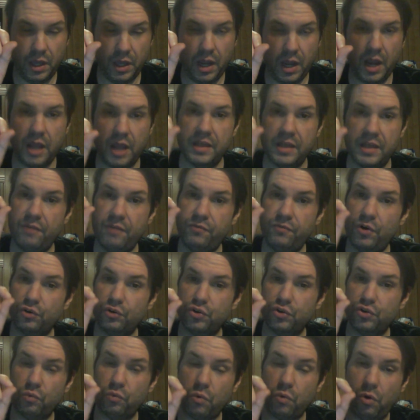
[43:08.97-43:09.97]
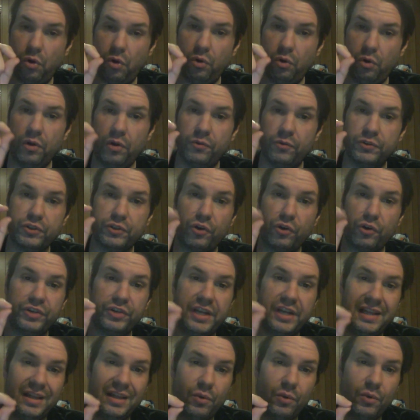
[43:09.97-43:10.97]
And that functional role was her
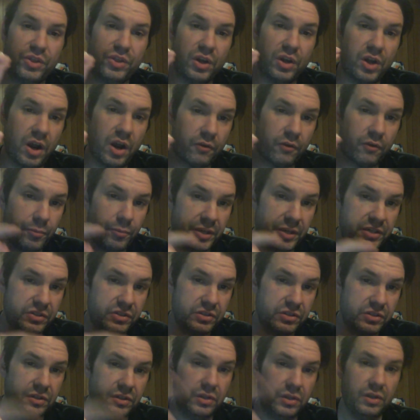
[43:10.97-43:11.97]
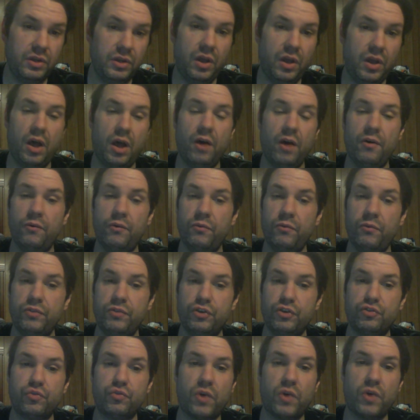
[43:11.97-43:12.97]
dealing with the governments of
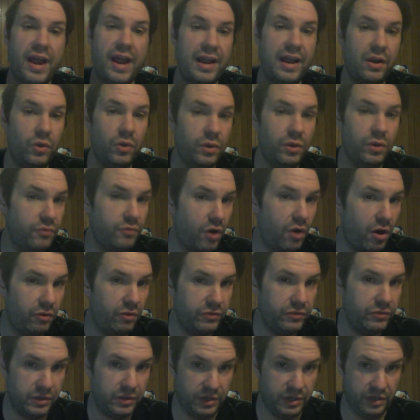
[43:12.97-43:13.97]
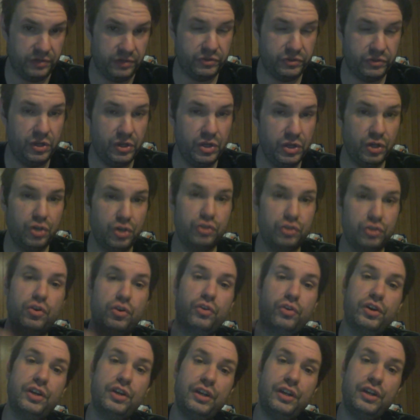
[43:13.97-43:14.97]
the triangle involved in this,
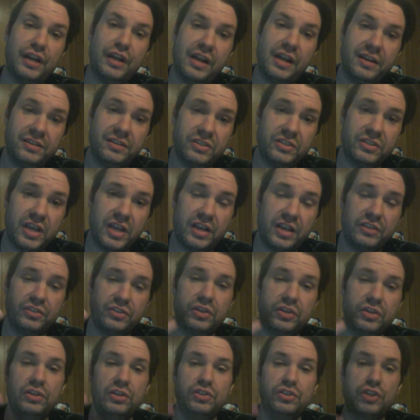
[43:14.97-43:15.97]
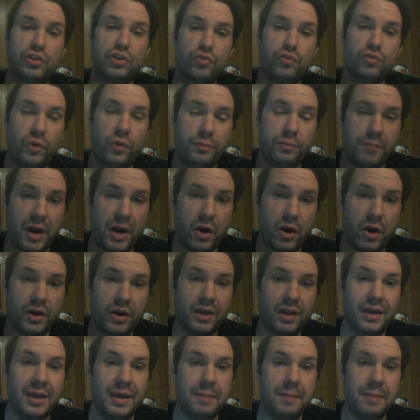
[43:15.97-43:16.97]
concerning the United States, Central
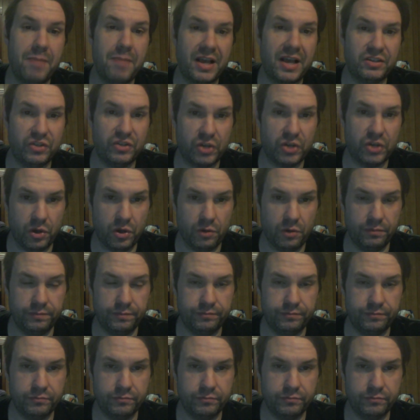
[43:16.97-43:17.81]
America, and Mexico.